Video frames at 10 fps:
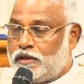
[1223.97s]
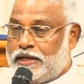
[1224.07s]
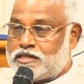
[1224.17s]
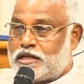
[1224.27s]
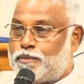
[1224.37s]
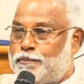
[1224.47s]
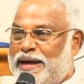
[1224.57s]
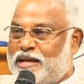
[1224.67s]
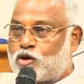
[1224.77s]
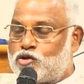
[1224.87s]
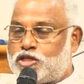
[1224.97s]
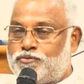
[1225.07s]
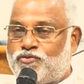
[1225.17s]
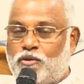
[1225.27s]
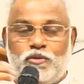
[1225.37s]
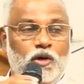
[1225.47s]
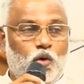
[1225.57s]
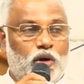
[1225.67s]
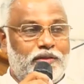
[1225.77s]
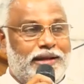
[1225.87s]
It is in a microchip form
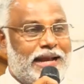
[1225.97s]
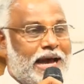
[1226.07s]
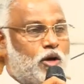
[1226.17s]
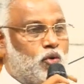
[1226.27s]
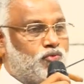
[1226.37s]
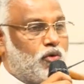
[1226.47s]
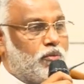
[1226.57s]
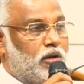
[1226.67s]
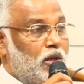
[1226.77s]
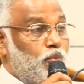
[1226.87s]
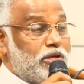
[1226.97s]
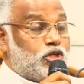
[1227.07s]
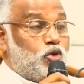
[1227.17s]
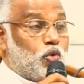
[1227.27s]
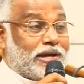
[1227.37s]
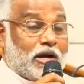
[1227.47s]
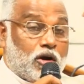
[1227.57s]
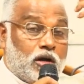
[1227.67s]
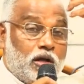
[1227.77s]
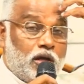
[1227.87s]
or in the nano form, which you
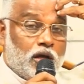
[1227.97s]
cannot